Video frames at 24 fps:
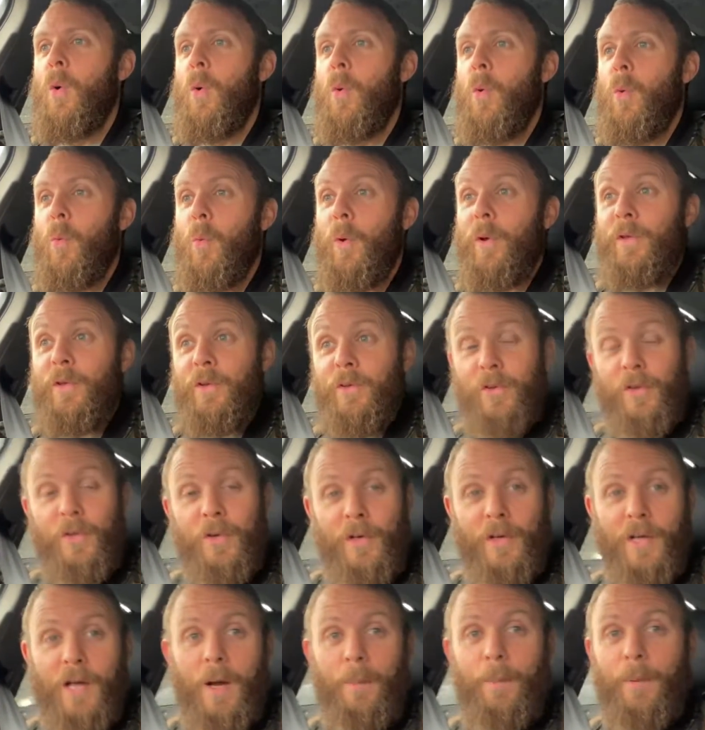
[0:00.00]
when you do
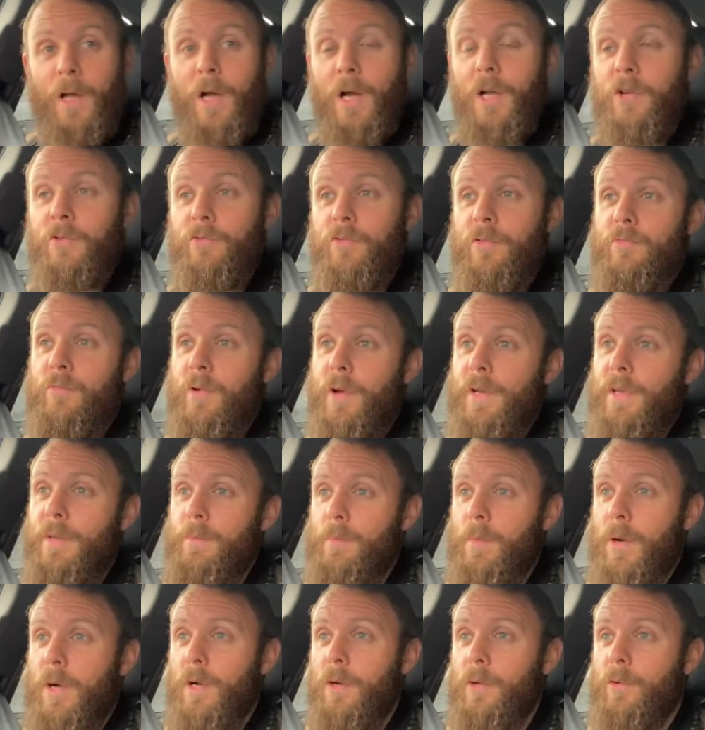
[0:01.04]
your couple of hundred
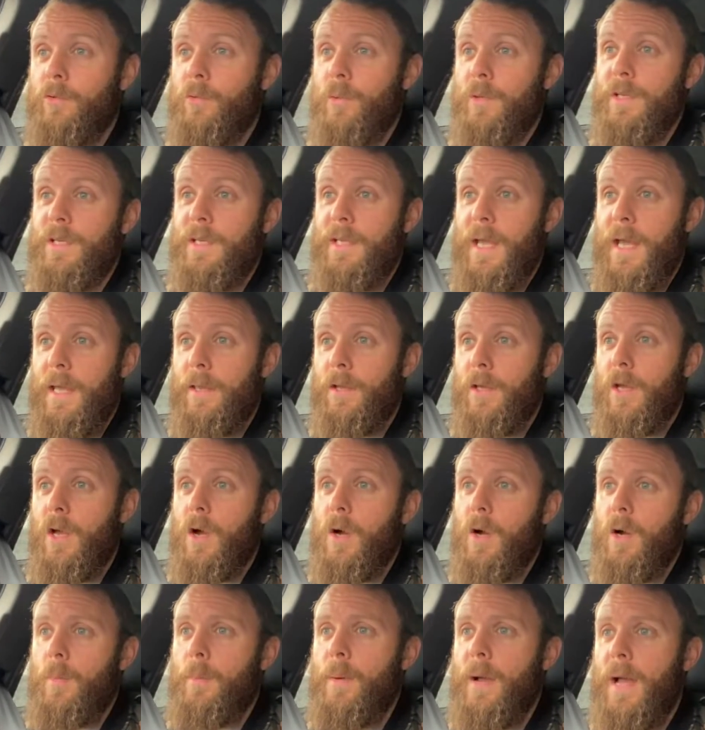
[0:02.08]
running miles, when you get the
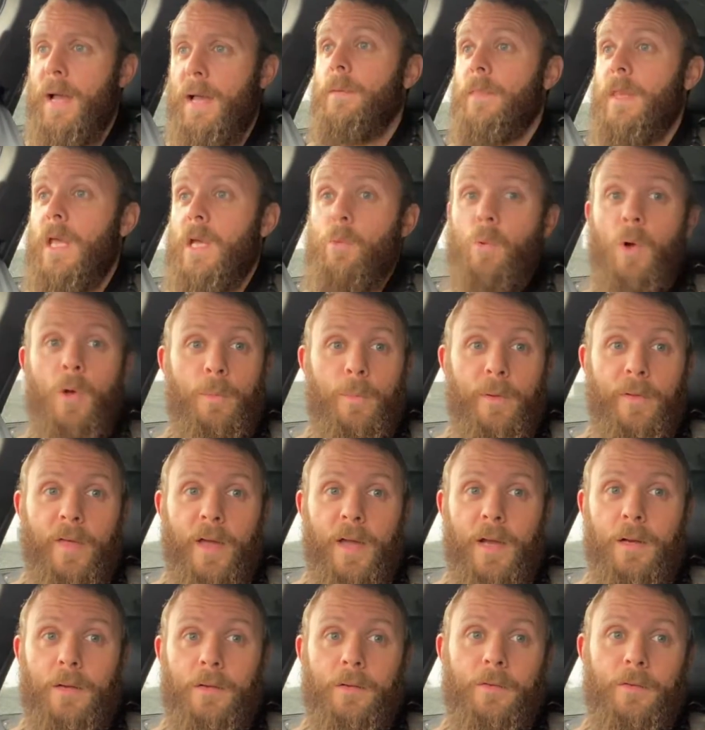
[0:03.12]
car back, they won't be
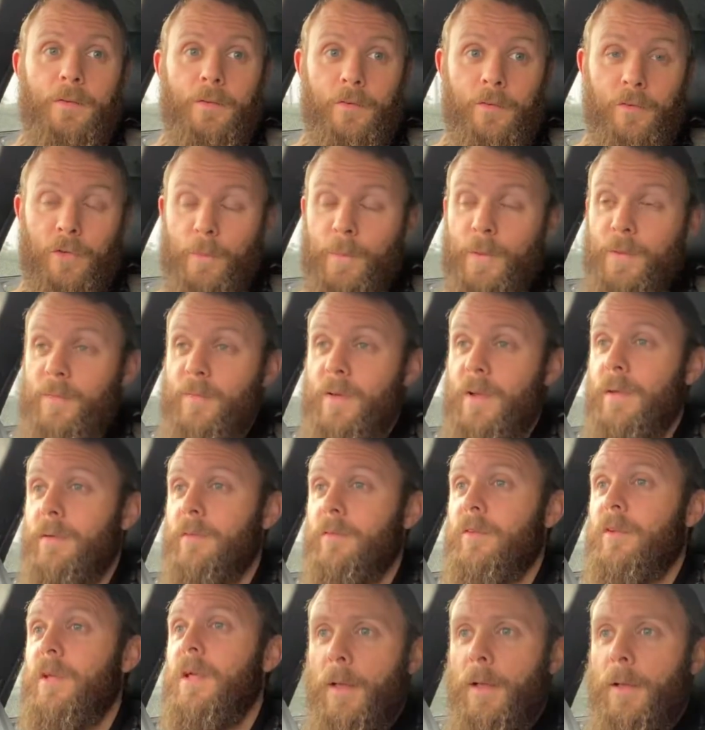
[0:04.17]
there to be
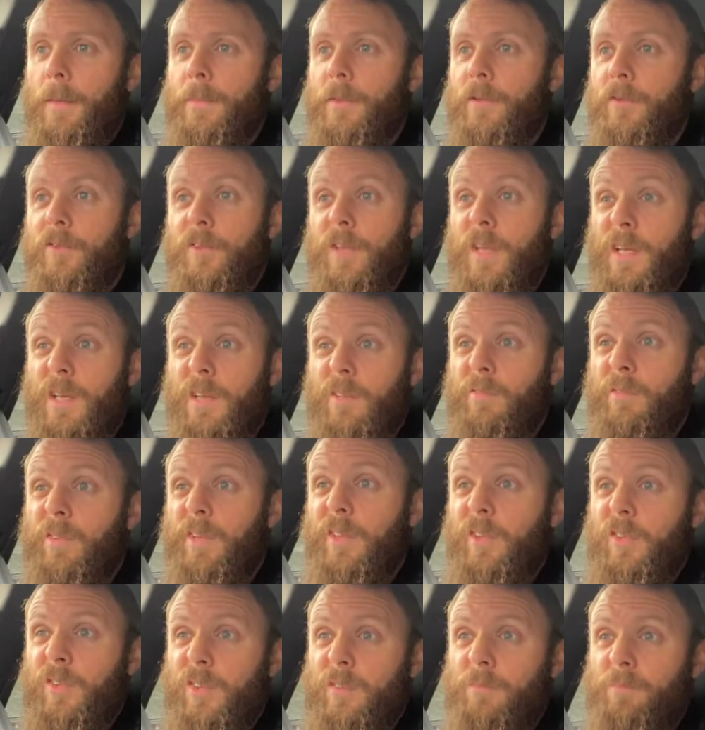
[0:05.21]
found. The second
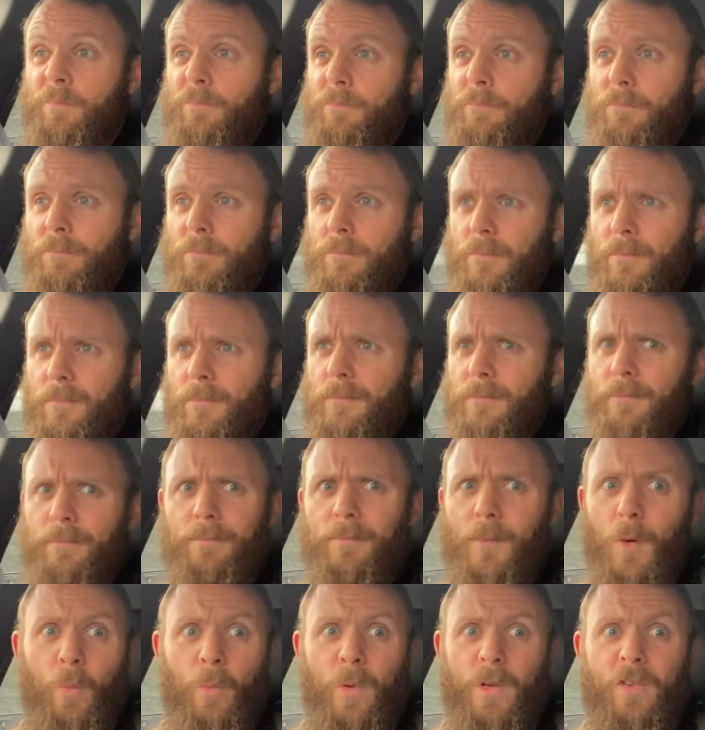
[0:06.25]
reason,
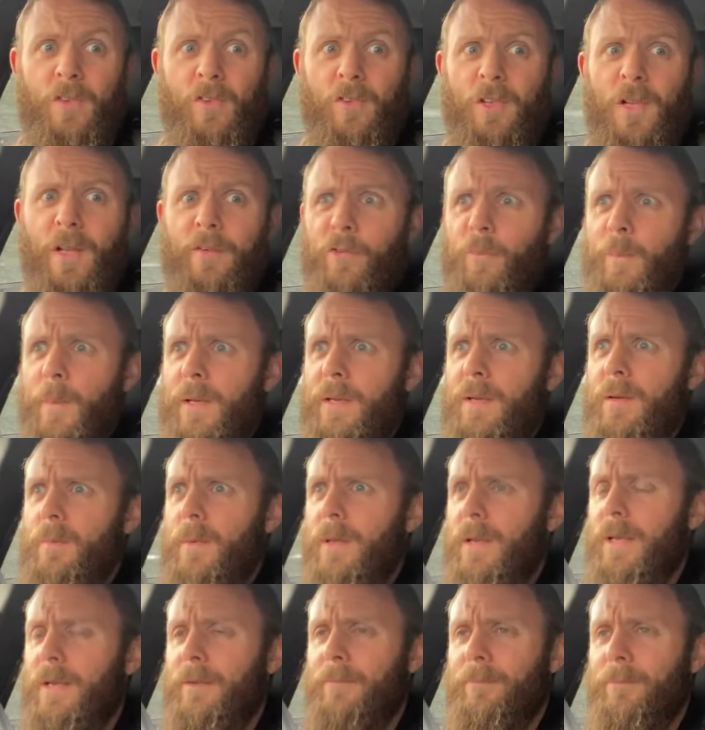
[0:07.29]
we just love spending
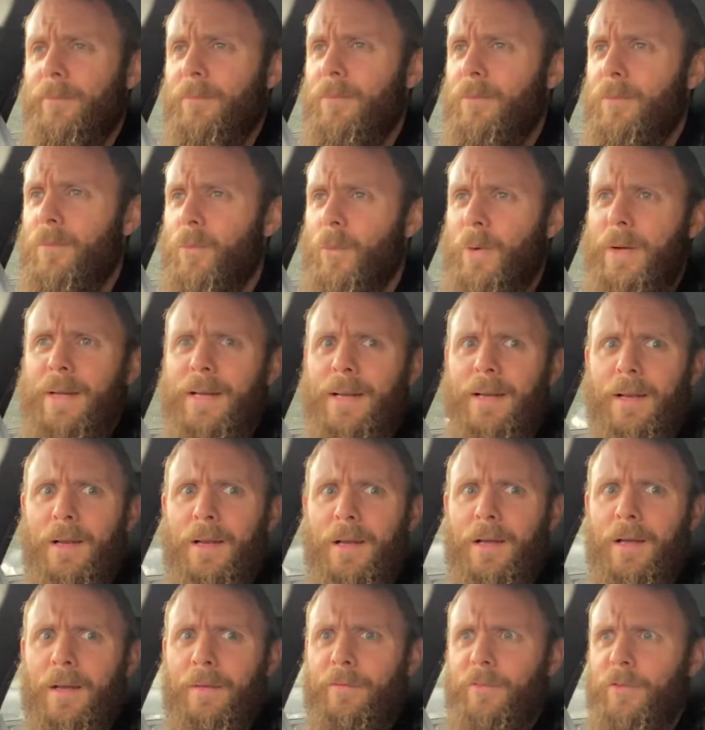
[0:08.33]
money. We
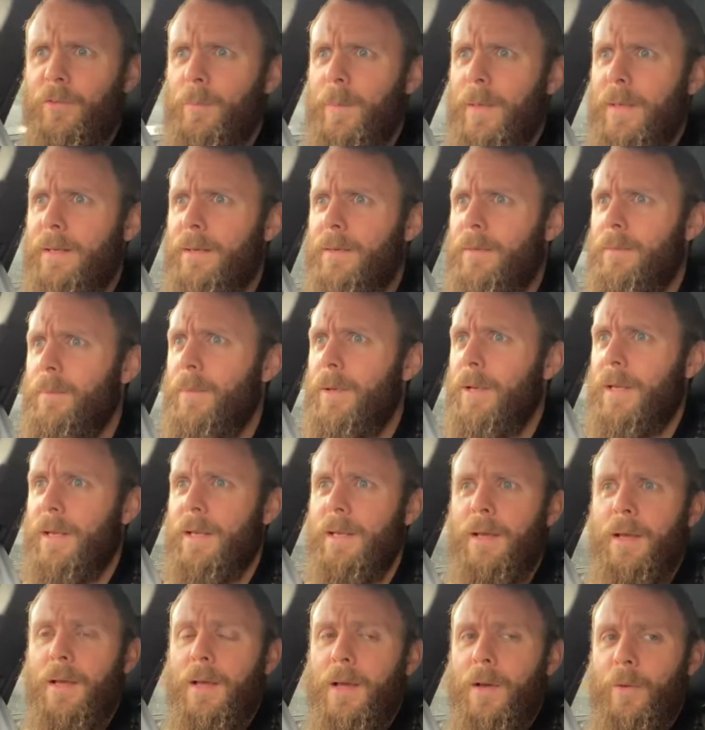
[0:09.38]
love spending money.
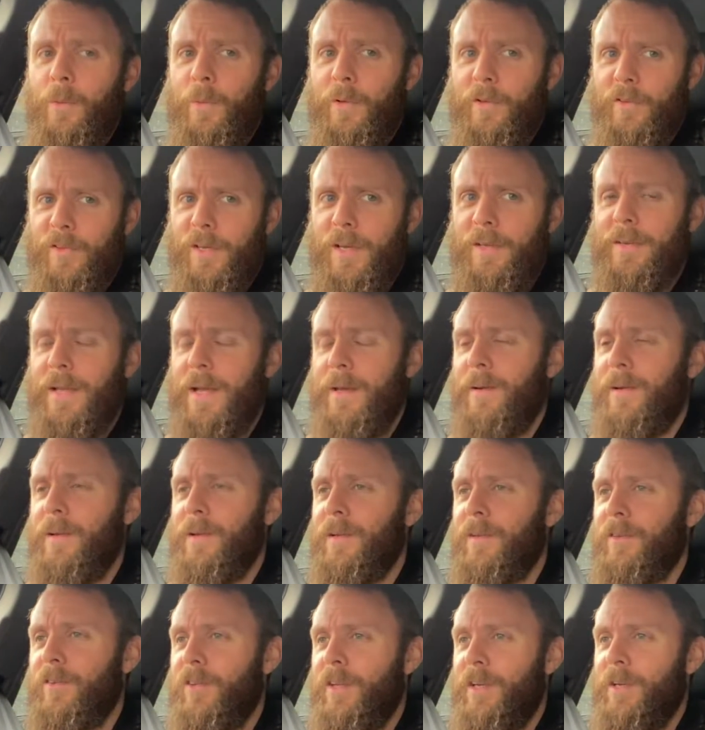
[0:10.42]
We sat down and
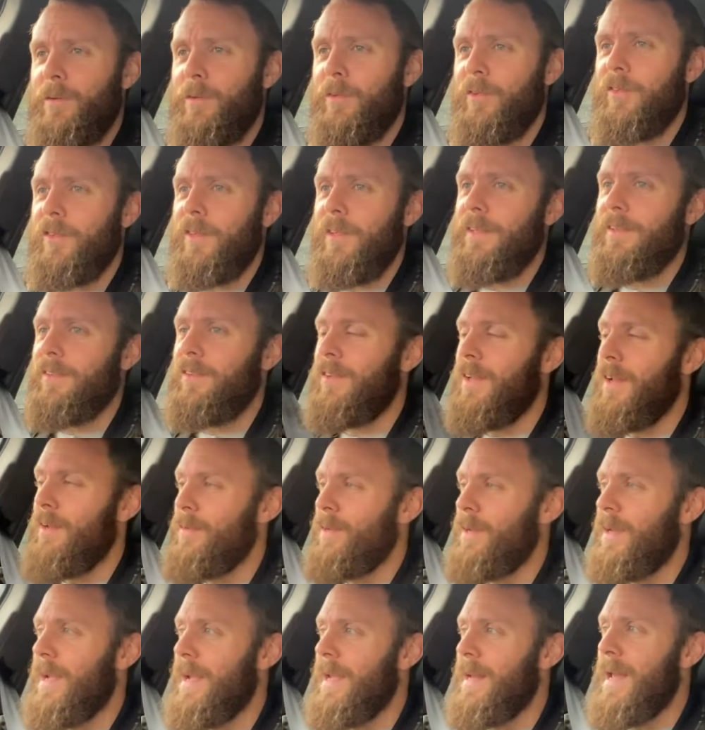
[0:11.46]
looked at the receipts the
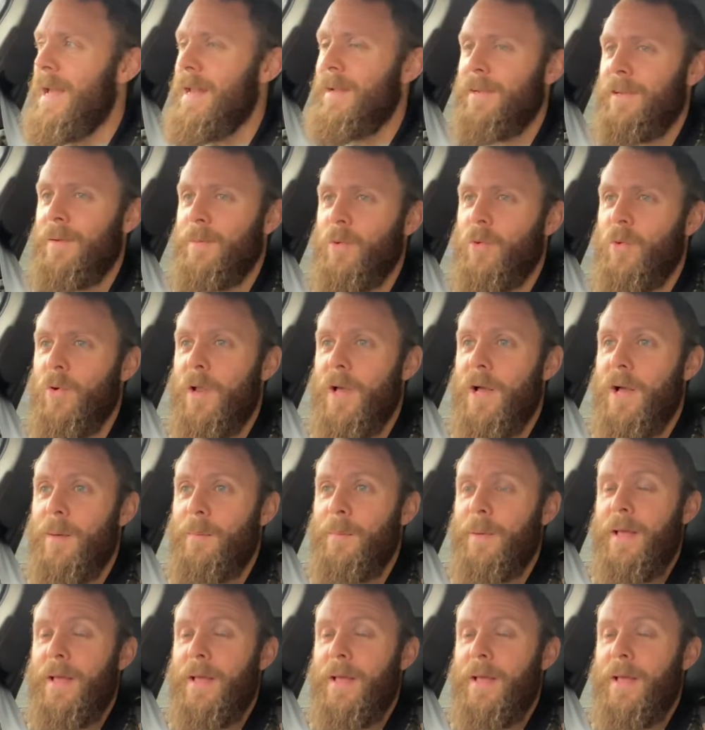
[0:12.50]
other day and added them all up.